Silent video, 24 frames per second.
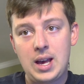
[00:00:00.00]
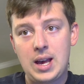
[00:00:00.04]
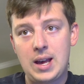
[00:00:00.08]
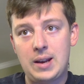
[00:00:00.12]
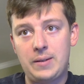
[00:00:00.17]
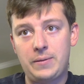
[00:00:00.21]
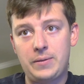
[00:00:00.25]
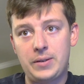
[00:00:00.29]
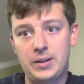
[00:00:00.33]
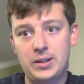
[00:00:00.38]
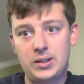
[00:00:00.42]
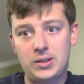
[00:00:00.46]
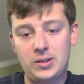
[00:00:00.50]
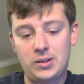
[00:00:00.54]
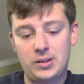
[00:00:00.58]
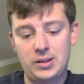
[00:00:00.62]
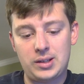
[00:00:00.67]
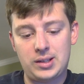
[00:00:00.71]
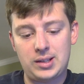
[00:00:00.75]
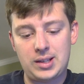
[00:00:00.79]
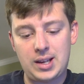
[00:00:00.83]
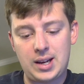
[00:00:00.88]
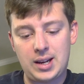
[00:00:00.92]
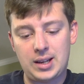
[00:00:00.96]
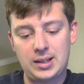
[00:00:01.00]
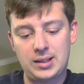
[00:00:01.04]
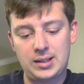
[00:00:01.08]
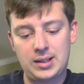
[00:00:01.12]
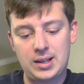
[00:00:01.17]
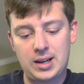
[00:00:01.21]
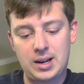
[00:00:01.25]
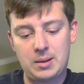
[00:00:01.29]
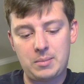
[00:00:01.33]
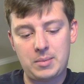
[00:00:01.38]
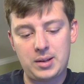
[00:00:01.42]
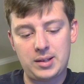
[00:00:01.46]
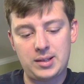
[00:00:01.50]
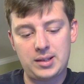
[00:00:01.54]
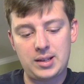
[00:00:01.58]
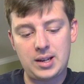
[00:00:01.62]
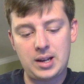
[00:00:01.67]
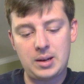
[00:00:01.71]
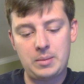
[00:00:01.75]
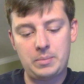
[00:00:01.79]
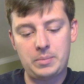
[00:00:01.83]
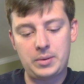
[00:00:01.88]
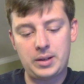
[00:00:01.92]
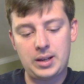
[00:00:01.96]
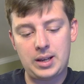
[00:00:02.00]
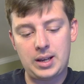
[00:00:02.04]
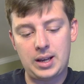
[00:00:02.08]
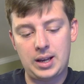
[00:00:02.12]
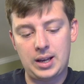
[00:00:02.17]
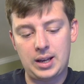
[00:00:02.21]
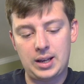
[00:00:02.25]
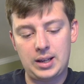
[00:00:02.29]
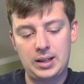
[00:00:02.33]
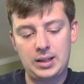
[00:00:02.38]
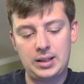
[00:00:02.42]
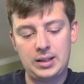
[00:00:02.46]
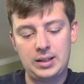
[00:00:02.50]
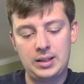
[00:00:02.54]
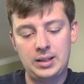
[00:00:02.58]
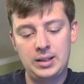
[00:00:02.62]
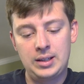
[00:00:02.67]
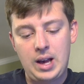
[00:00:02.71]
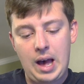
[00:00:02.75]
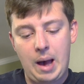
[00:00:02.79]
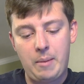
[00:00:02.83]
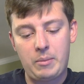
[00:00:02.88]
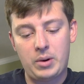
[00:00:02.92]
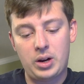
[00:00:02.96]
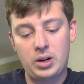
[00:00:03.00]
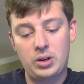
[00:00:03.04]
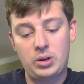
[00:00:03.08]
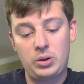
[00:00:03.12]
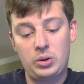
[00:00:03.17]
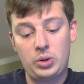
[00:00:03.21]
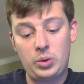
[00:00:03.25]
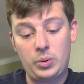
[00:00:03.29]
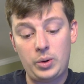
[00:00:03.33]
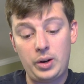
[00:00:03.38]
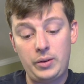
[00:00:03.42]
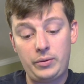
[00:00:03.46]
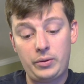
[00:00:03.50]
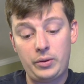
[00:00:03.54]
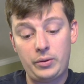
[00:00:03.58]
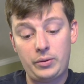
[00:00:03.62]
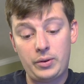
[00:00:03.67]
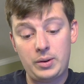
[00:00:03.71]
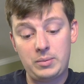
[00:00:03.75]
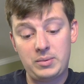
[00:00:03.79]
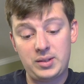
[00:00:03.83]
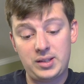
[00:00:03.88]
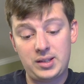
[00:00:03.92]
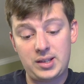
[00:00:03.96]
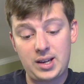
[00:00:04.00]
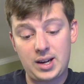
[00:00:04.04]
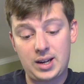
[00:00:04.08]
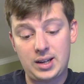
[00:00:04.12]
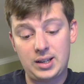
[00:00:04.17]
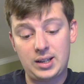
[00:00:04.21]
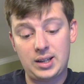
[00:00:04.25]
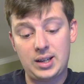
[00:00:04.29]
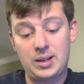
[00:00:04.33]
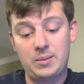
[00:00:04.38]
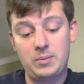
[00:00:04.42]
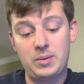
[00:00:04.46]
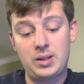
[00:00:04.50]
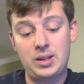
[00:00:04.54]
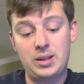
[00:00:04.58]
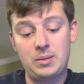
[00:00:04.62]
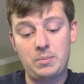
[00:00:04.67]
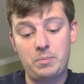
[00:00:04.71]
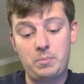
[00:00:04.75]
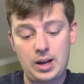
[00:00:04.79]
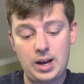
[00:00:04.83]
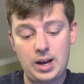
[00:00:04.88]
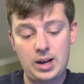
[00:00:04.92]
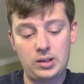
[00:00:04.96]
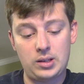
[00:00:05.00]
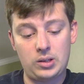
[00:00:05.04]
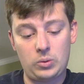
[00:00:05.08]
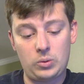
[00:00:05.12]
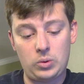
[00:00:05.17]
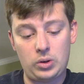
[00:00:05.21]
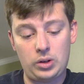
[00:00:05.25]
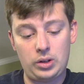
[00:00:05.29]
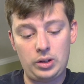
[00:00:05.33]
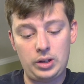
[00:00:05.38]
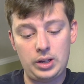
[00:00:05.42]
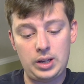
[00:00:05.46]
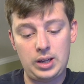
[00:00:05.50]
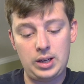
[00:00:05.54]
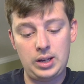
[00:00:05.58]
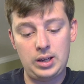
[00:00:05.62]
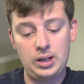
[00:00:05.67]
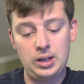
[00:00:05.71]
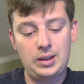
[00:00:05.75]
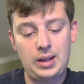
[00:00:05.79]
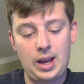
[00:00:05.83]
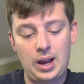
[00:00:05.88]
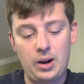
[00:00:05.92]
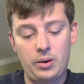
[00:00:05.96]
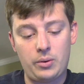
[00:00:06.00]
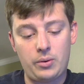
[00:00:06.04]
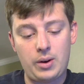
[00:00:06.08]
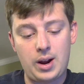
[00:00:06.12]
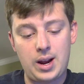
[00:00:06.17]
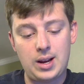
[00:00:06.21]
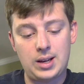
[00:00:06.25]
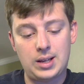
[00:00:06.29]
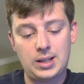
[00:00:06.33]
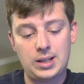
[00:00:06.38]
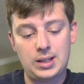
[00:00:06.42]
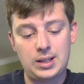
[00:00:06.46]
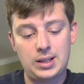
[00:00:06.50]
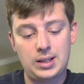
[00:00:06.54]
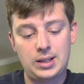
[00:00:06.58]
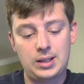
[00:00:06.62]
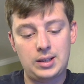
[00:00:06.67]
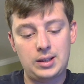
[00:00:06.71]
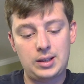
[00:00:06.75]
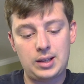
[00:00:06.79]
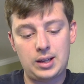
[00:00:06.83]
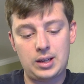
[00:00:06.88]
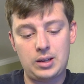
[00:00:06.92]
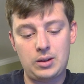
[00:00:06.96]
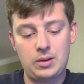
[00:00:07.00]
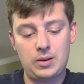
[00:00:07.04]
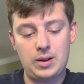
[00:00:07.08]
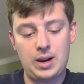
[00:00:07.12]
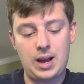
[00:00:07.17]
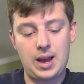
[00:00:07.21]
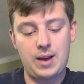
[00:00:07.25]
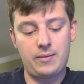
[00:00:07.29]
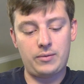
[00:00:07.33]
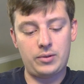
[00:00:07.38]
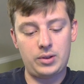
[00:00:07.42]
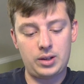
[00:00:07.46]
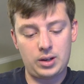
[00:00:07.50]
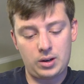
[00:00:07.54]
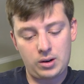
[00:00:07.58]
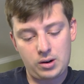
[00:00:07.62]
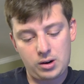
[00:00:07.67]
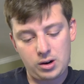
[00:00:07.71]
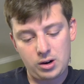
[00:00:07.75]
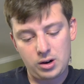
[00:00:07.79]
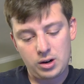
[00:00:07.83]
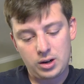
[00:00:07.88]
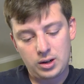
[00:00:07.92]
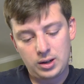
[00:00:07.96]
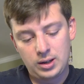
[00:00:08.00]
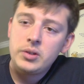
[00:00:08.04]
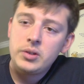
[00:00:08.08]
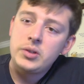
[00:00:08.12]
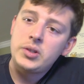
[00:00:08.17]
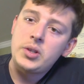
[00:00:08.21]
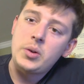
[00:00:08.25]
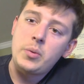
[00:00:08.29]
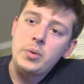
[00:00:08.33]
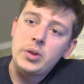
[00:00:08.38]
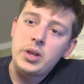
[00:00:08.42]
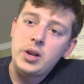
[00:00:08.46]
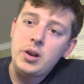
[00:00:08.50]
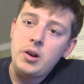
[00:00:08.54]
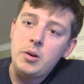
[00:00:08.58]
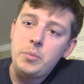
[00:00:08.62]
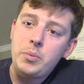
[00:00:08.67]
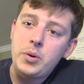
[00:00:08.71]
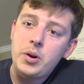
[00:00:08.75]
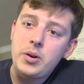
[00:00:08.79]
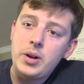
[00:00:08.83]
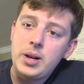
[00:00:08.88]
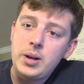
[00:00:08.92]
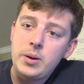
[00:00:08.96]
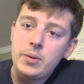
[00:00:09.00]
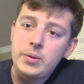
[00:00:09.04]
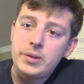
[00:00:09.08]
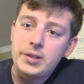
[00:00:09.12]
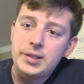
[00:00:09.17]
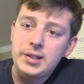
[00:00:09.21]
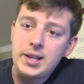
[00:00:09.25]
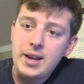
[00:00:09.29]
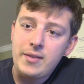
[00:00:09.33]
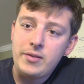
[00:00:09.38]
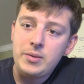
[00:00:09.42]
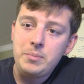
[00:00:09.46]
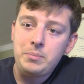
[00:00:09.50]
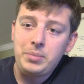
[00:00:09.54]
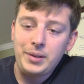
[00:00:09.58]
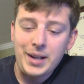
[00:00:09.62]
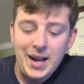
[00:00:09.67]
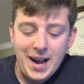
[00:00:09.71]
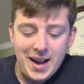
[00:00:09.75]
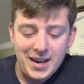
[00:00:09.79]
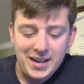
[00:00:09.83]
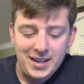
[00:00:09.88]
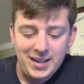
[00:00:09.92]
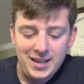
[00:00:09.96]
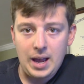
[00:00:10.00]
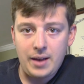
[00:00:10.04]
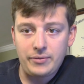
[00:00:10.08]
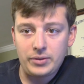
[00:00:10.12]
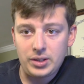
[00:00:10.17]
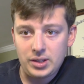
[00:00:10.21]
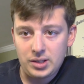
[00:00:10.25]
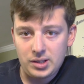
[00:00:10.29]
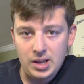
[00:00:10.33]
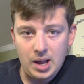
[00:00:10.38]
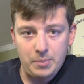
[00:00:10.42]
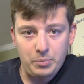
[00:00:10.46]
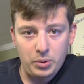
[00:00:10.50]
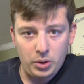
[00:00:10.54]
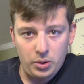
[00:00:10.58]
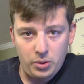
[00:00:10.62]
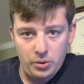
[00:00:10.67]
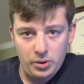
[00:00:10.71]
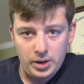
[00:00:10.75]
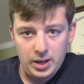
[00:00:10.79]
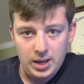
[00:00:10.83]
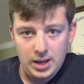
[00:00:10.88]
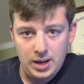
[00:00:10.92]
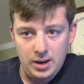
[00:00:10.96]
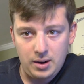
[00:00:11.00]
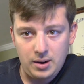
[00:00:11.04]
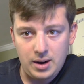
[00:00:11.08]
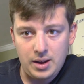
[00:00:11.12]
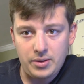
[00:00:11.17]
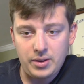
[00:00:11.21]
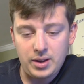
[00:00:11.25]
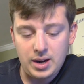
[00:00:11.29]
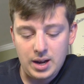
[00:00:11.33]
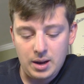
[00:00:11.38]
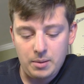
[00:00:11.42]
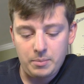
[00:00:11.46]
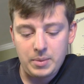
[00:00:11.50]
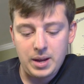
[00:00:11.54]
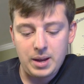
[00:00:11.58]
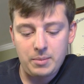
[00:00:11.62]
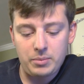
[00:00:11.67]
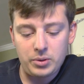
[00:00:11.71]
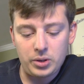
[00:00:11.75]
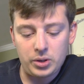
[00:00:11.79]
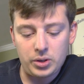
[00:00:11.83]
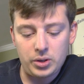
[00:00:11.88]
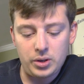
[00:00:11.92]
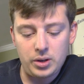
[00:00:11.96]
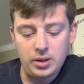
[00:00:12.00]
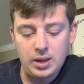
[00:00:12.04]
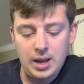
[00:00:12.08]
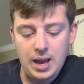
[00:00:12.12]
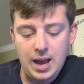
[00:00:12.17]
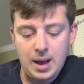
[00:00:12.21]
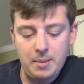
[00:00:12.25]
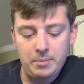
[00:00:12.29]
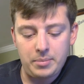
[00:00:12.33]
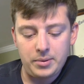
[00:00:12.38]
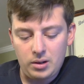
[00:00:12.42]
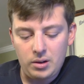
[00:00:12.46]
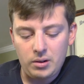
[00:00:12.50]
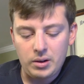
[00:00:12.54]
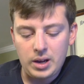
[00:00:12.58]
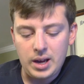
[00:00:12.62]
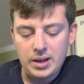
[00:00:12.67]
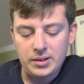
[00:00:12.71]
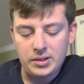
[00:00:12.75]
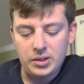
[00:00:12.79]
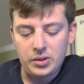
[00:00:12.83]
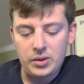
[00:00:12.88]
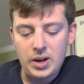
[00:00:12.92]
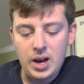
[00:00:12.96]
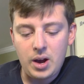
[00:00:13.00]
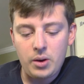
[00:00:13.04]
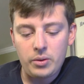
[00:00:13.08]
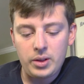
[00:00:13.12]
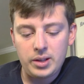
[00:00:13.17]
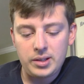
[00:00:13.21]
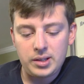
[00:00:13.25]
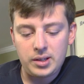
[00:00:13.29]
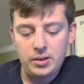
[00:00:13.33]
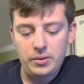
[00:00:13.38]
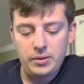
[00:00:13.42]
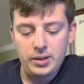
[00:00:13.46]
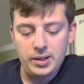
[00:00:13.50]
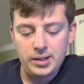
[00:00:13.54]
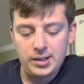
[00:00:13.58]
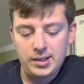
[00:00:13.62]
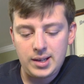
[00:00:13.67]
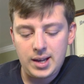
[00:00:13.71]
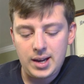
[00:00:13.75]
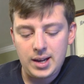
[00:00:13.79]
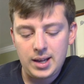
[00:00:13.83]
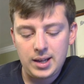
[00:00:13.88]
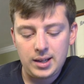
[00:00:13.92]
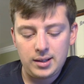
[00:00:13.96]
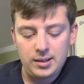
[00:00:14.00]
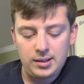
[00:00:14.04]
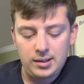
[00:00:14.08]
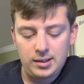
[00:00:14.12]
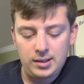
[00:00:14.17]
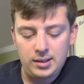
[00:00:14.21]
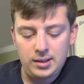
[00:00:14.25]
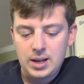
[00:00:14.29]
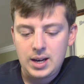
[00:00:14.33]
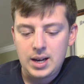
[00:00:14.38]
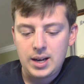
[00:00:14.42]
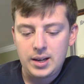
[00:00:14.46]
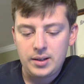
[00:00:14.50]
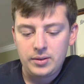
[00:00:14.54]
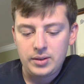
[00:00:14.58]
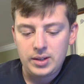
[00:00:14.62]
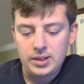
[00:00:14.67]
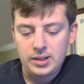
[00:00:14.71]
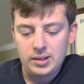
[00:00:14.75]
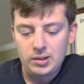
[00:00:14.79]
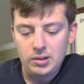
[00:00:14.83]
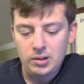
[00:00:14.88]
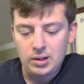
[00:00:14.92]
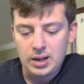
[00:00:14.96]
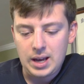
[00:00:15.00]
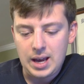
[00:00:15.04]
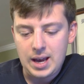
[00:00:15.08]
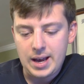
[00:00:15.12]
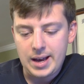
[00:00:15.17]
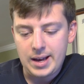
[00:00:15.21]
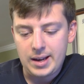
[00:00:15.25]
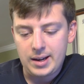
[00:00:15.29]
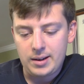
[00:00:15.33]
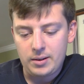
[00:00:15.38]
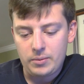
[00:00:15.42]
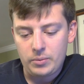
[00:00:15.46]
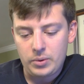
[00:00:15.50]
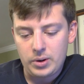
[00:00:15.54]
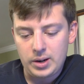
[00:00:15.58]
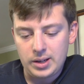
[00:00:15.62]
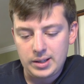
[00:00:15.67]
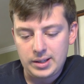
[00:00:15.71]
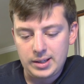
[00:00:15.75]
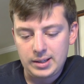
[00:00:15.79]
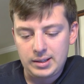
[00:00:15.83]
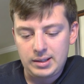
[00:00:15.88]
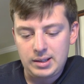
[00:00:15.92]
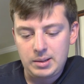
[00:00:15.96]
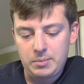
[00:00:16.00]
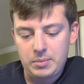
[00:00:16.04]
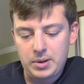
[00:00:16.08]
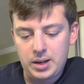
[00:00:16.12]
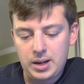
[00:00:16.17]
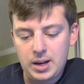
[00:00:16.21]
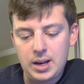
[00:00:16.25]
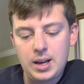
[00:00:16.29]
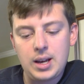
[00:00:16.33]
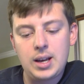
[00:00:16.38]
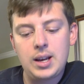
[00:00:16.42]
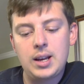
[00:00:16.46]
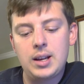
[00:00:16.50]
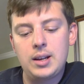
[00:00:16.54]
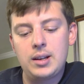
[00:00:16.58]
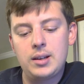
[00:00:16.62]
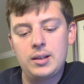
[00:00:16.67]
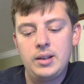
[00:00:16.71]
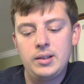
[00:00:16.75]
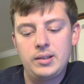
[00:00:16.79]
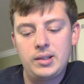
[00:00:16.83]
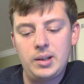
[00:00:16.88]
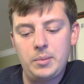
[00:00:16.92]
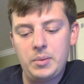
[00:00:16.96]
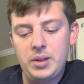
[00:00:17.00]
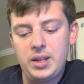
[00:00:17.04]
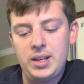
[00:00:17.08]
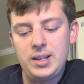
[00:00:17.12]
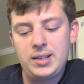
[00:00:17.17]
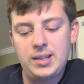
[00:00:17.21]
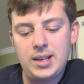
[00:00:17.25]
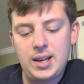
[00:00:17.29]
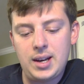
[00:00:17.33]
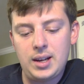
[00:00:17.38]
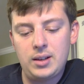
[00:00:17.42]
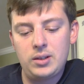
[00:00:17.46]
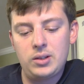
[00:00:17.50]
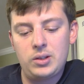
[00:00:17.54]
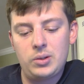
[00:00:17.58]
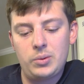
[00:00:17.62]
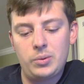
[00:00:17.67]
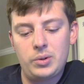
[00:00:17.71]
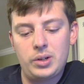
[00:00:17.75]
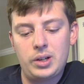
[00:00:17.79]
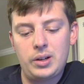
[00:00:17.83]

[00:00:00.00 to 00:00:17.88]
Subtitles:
and fix all the settings that I messed up, and I'm going to do 24 frames a second to give me the highest quality data rate that you can have on the card. So with the GoPro Hero 7 Black, I have to stop recording here and then I'll be able to show you the apps. Okay, so now let's go into settings and let's look at, we're at 16:9. Some of these settings were